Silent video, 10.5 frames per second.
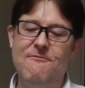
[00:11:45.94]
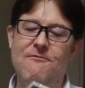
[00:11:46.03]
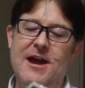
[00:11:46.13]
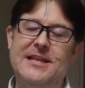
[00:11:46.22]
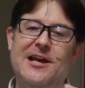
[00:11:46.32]

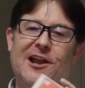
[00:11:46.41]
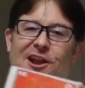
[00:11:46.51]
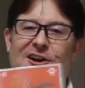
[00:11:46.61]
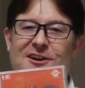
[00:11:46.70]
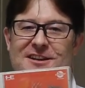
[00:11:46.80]
Red
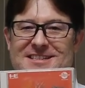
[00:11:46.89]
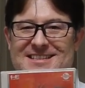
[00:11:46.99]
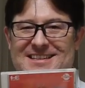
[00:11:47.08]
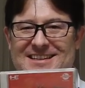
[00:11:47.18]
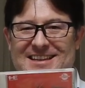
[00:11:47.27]

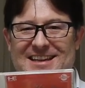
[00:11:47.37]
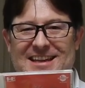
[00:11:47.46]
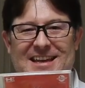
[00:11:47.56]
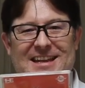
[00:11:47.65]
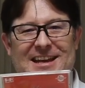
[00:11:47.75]
Alert.
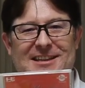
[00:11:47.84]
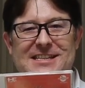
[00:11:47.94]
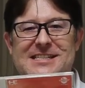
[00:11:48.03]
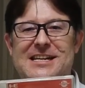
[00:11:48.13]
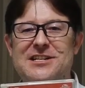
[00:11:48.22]
Now
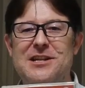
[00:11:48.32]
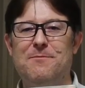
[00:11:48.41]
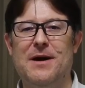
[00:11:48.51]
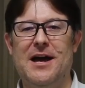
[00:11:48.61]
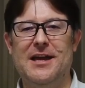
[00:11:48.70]
this is
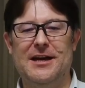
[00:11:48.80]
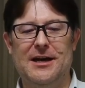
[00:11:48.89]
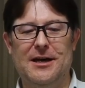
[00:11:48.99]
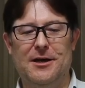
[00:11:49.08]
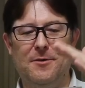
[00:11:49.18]
actually by
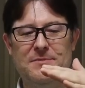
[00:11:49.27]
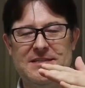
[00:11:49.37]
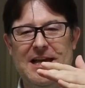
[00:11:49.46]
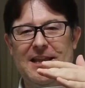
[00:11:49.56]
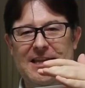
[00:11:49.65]

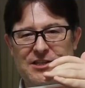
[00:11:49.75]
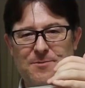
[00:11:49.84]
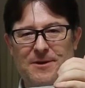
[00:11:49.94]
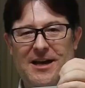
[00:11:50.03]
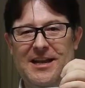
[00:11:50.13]
Telnet
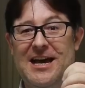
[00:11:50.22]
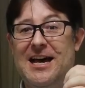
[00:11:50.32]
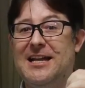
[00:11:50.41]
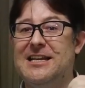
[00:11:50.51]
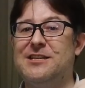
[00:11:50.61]
Japan,
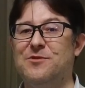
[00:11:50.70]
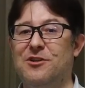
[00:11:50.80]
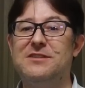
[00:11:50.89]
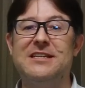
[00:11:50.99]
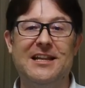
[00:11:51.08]
and as we
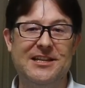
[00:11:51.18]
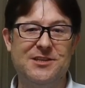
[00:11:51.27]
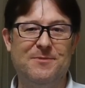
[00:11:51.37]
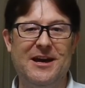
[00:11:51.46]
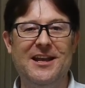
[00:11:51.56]
know,
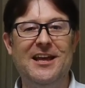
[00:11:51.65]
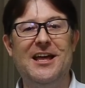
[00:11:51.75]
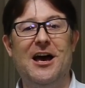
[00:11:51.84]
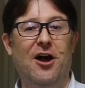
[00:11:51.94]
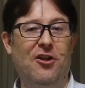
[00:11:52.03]
Telnet Japan
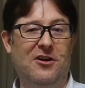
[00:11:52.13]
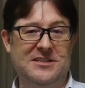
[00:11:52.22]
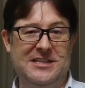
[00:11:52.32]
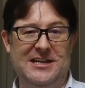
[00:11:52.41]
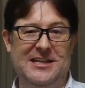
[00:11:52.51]
are not
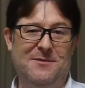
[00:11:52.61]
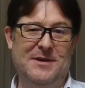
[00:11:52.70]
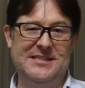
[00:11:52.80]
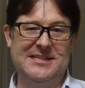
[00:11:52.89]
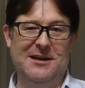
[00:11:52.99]
exactly the
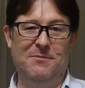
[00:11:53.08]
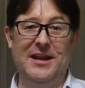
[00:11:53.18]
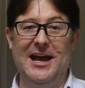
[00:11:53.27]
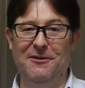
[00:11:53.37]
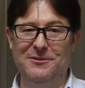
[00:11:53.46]
best
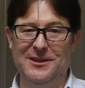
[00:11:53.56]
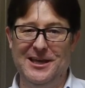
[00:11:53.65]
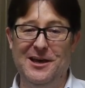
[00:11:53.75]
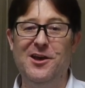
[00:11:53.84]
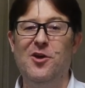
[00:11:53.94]
company out
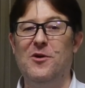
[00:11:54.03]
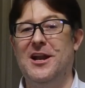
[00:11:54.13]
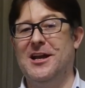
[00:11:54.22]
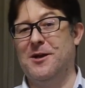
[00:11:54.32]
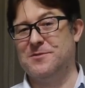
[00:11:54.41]
there
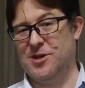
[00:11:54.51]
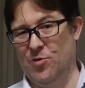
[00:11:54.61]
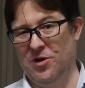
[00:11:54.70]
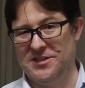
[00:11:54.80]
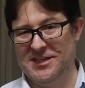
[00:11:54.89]
when it comes to
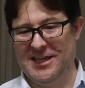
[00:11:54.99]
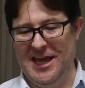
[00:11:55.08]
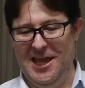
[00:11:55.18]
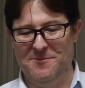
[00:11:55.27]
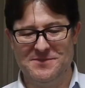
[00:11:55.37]
quality
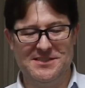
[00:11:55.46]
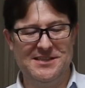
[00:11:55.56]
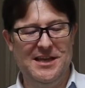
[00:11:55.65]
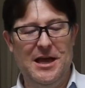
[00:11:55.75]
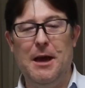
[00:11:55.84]
games.